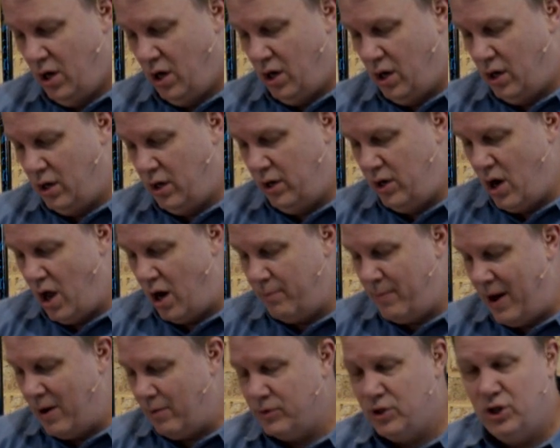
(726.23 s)
Uh, not
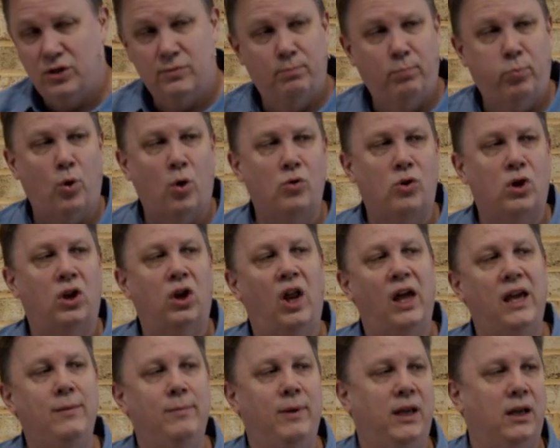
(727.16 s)
about just
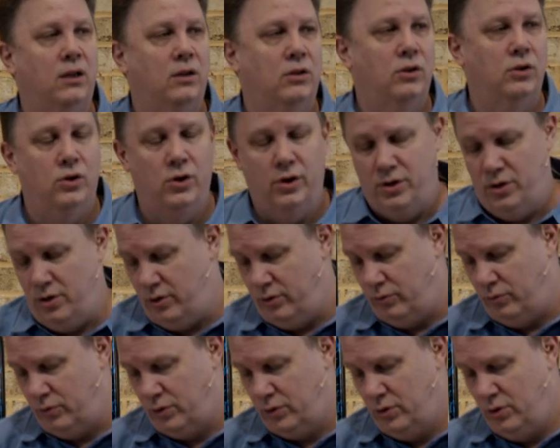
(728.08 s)
proclaiming the good
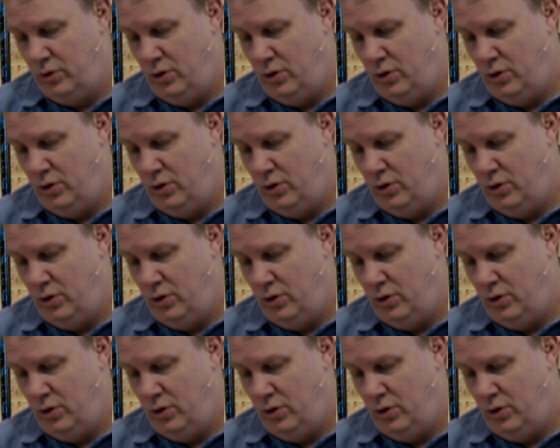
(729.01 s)
news